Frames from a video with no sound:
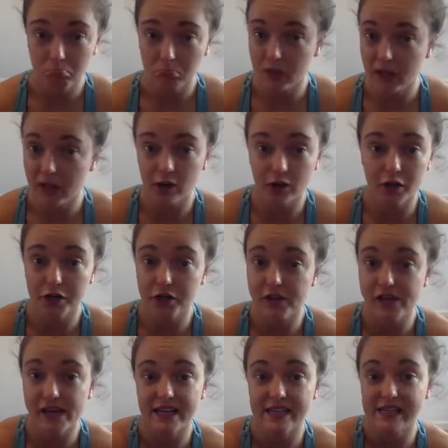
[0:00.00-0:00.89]
They're going to
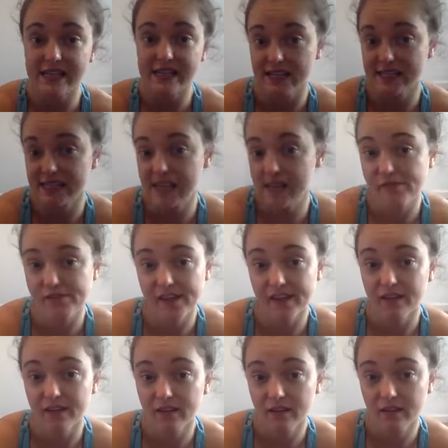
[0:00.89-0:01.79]
do the exact same
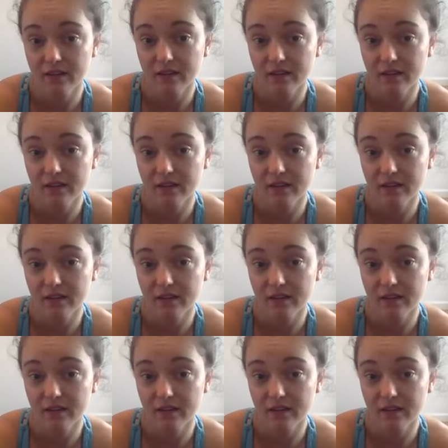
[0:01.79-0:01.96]
thing.